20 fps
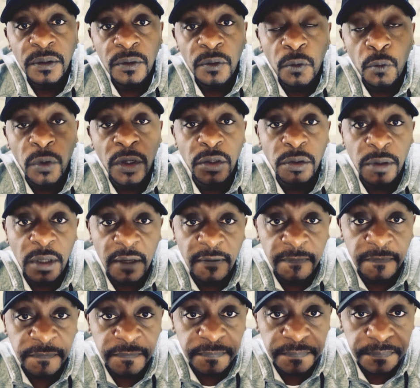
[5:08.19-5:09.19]
When you
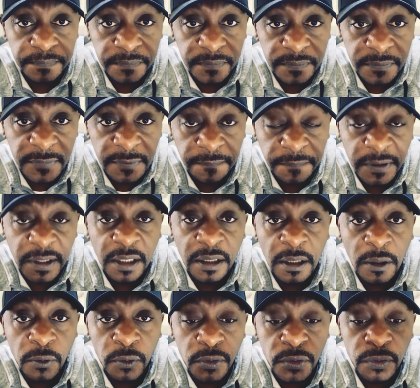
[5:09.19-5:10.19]
have figured
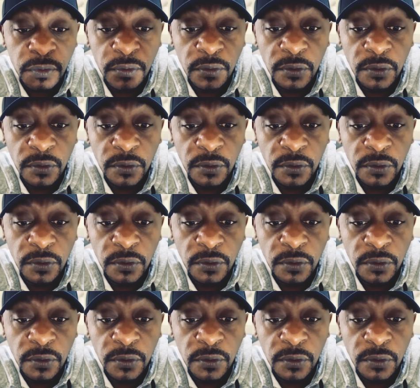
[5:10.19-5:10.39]
out